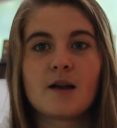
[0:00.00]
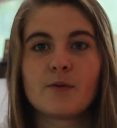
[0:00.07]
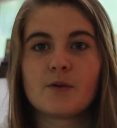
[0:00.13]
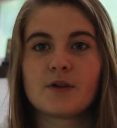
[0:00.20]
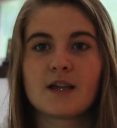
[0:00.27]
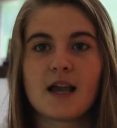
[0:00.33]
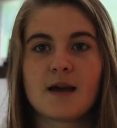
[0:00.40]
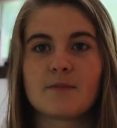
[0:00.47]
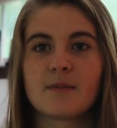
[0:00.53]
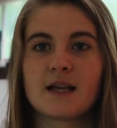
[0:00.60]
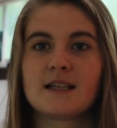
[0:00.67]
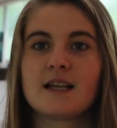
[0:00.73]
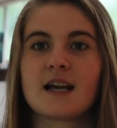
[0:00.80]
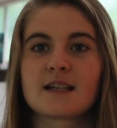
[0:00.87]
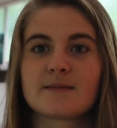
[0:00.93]
I will get
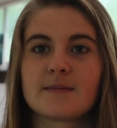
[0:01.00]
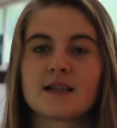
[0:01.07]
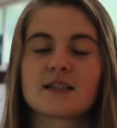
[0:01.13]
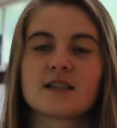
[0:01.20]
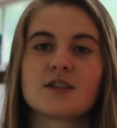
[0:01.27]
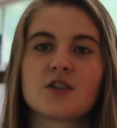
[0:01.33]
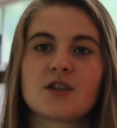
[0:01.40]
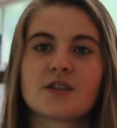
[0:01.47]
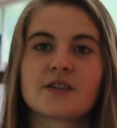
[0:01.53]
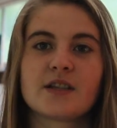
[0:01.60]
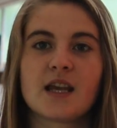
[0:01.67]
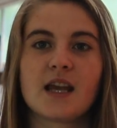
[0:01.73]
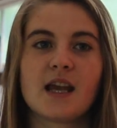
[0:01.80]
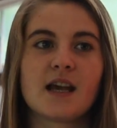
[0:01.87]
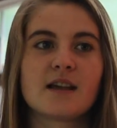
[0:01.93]
my text
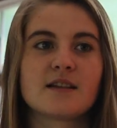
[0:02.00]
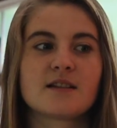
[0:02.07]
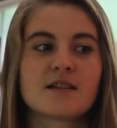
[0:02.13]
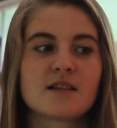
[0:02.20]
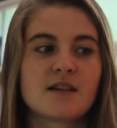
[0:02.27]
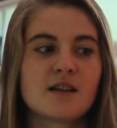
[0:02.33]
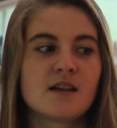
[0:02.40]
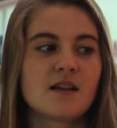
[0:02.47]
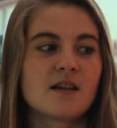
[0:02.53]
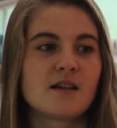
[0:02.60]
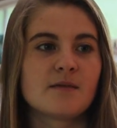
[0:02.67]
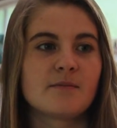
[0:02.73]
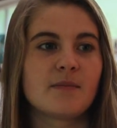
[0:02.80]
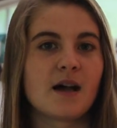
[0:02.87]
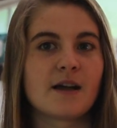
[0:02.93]
messages and
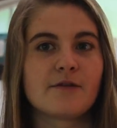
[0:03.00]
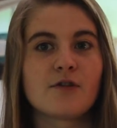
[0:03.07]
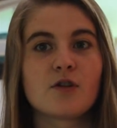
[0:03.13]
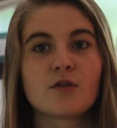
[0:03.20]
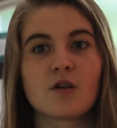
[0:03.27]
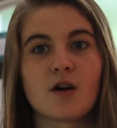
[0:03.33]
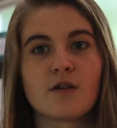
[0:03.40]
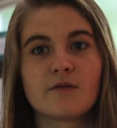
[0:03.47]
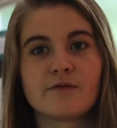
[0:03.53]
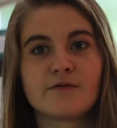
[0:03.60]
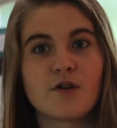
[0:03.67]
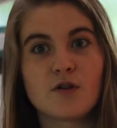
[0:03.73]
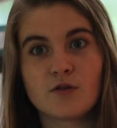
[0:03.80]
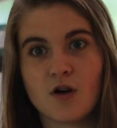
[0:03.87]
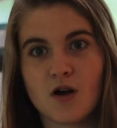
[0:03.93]
my phone
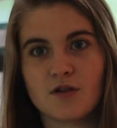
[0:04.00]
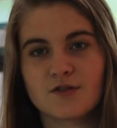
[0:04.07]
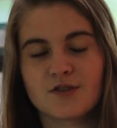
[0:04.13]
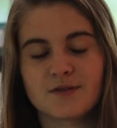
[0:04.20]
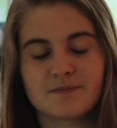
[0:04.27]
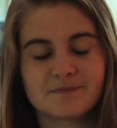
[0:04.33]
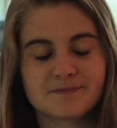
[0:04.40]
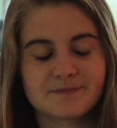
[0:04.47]
calls.